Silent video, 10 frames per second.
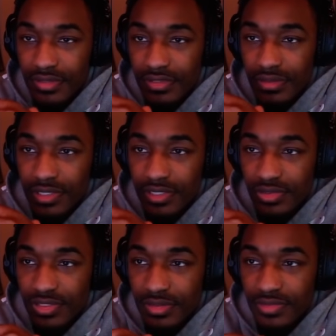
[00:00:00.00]
Talk about the
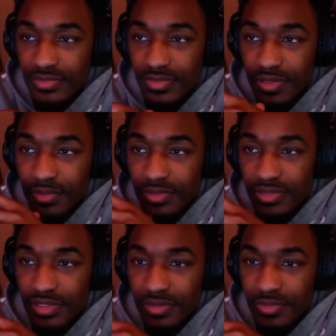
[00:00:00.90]
3 types of foods. I remember you
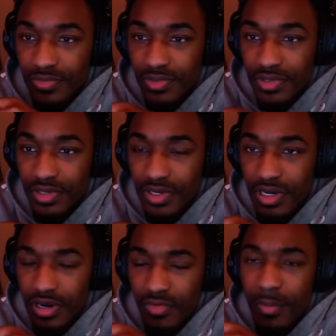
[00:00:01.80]
taught that before.
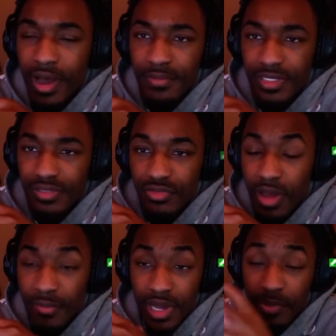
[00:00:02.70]
Remind me.
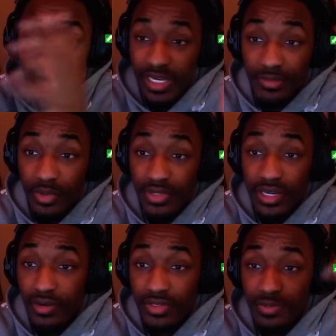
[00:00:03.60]
I probably came up with
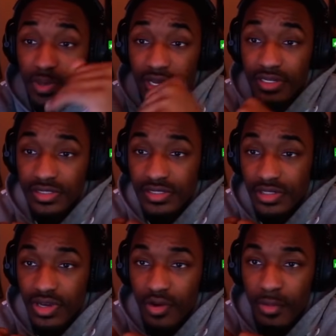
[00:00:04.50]
that on the spot.
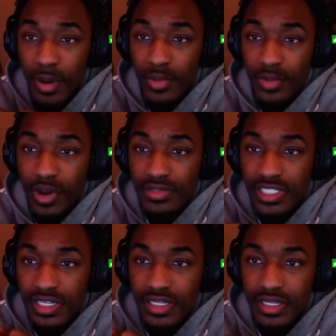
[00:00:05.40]
So you gotta remind me what I was
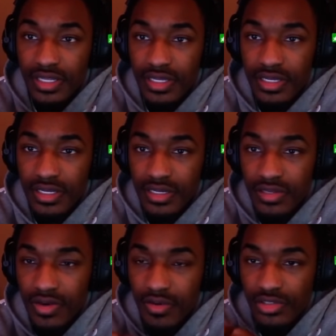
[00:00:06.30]
saying.
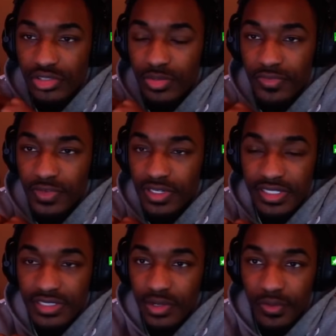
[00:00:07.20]
You are streaming affiliate,
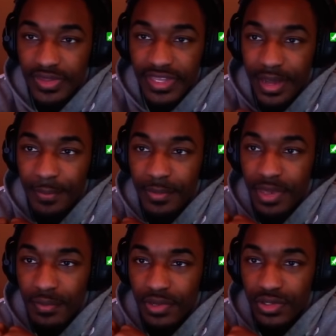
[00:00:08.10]
that's the only thing I'm gonna
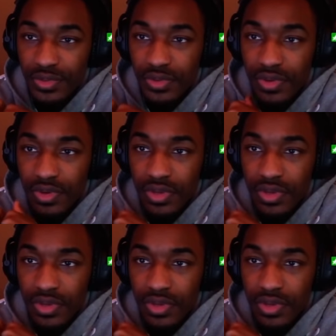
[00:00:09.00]
be able to do.